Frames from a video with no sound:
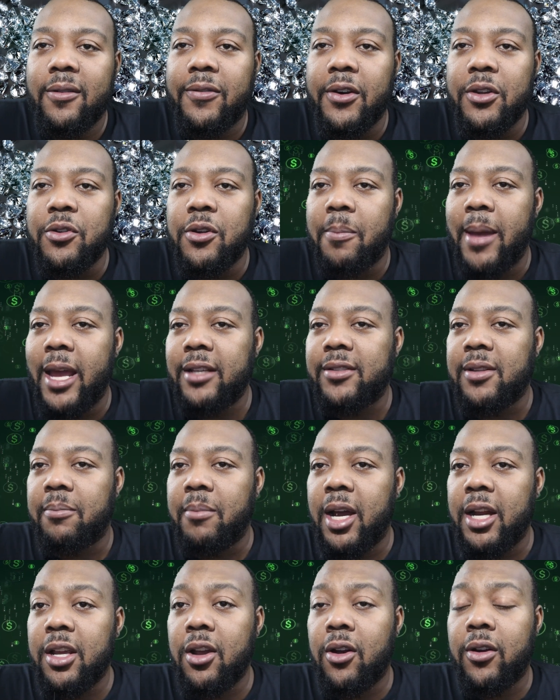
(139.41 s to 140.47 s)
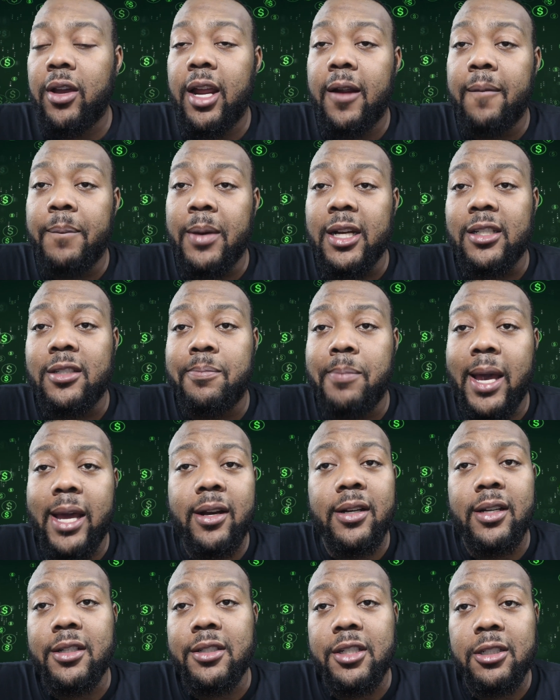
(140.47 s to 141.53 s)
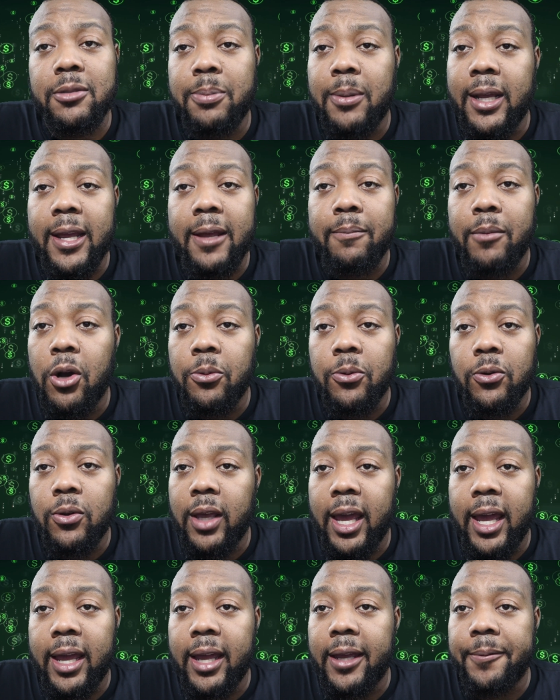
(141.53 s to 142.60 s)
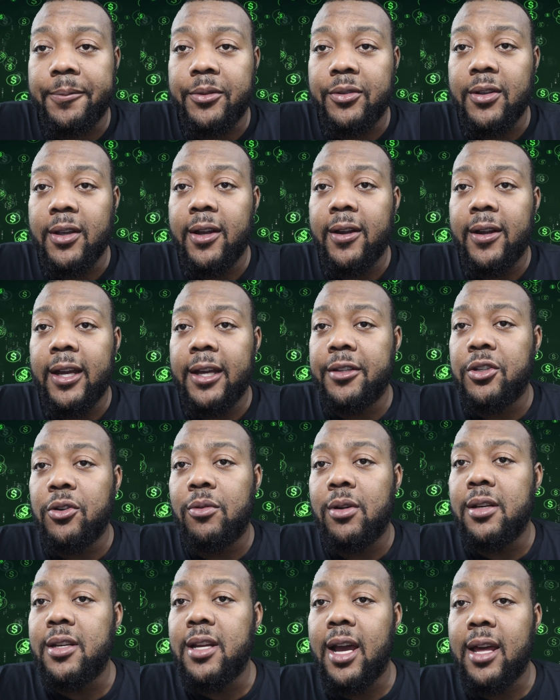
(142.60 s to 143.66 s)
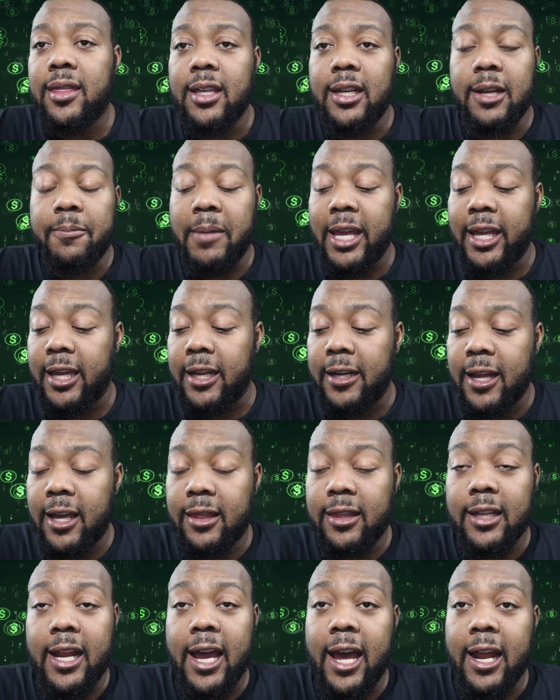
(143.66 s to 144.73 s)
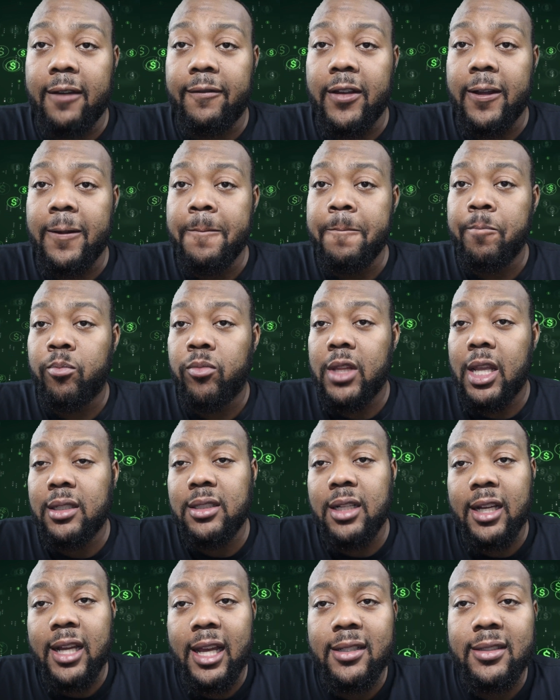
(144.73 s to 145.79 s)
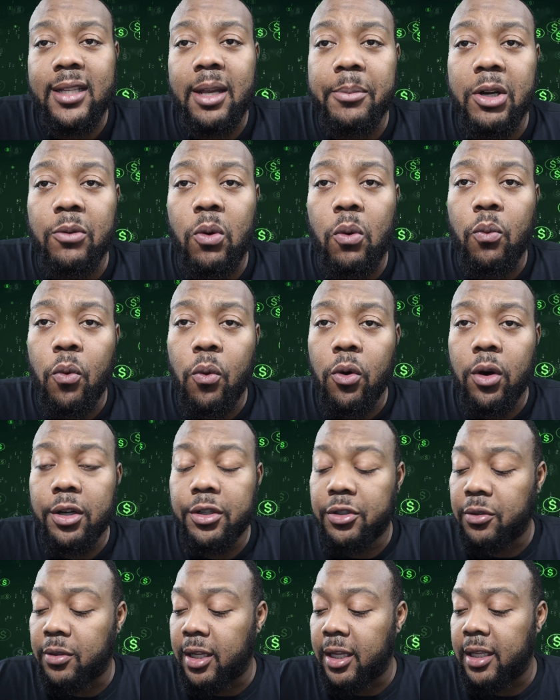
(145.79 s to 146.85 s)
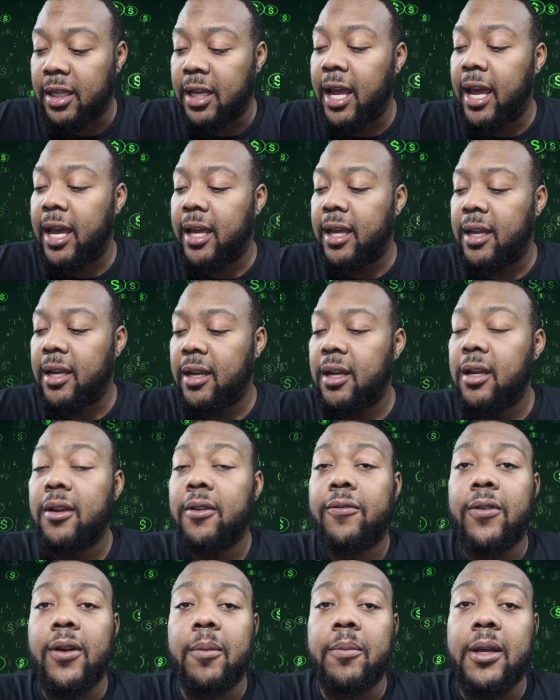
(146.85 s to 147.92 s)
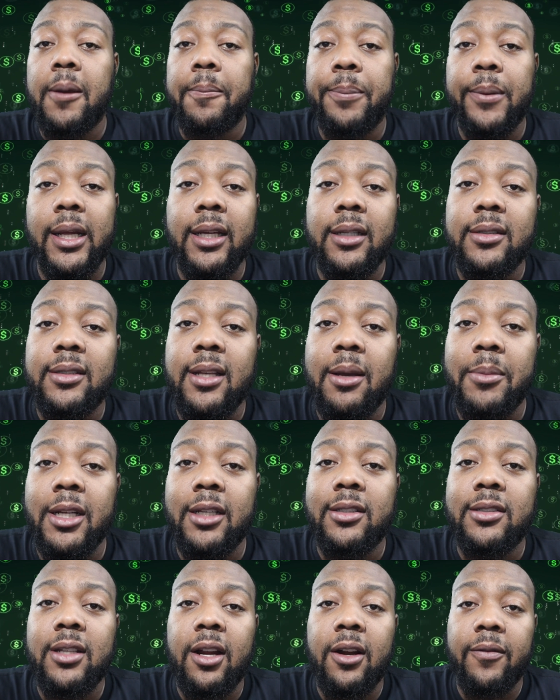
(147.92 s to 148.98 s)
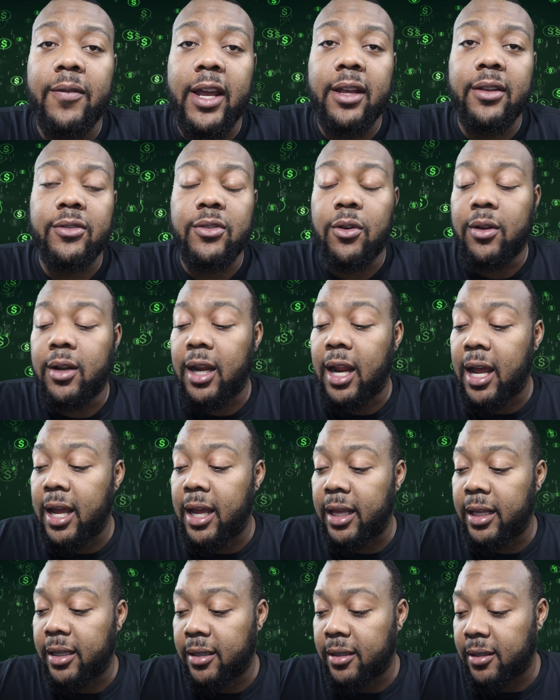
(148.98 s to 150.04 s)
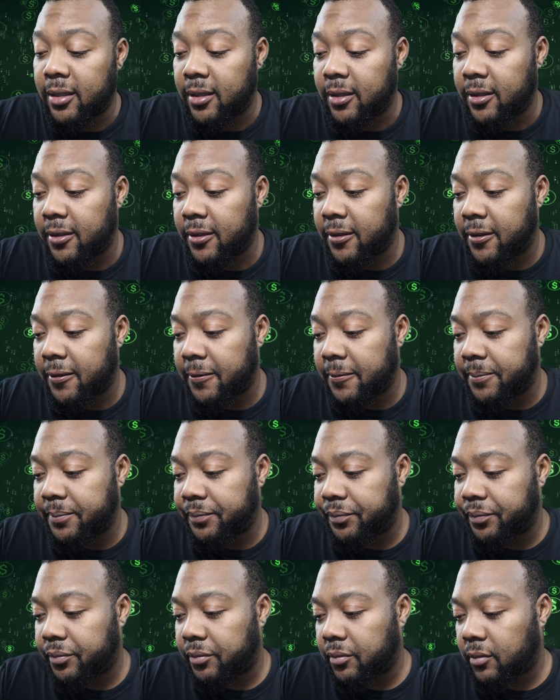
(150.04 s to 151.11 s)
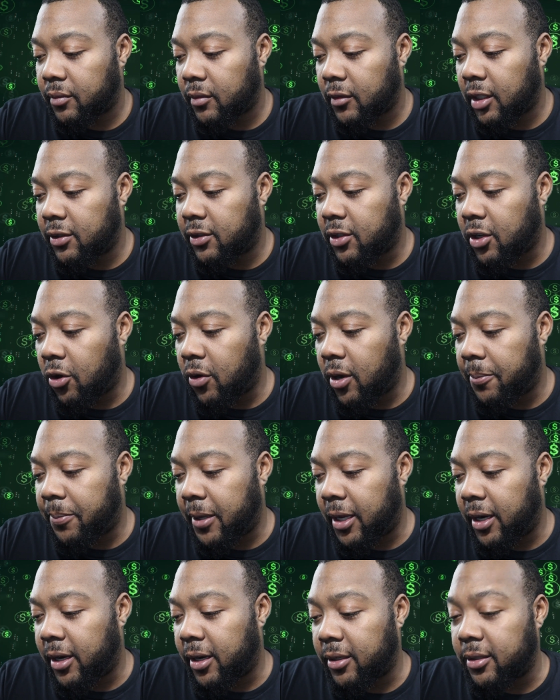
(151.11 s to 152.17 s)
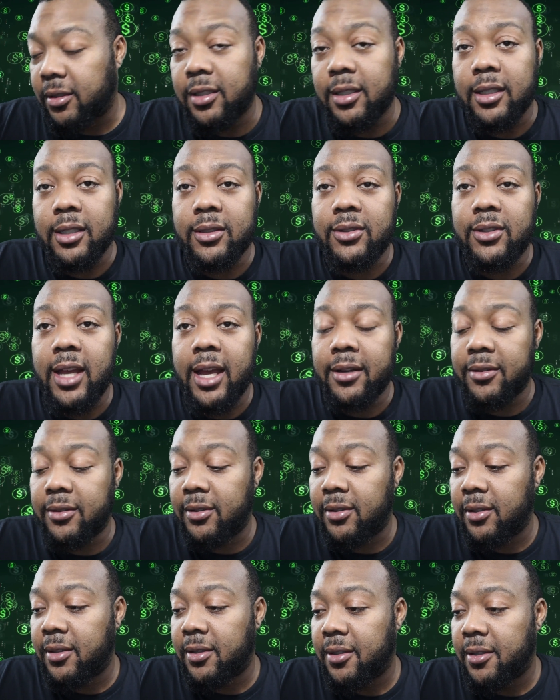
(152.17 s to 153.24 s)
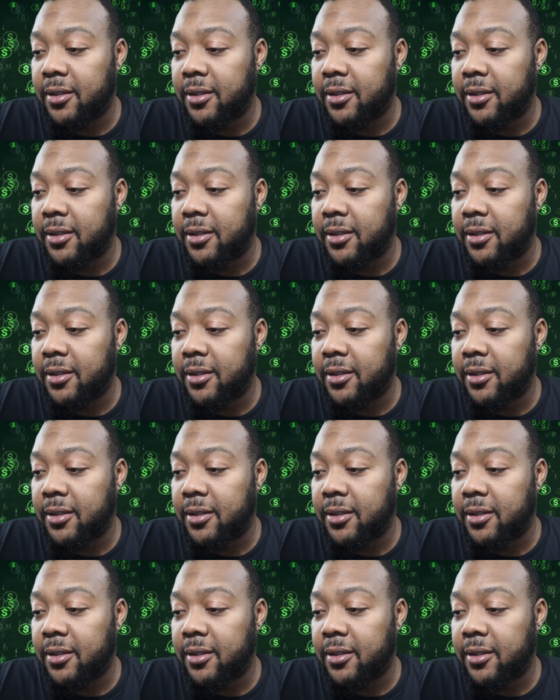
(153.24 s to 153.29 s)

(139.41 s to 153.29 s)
for you to make some money on here, but it's better than just playing mobile games and doing nothing and making nothing out of it. Let's look at some of the rewards you can get from completing some of these surveys online. Let's go up here to the settings.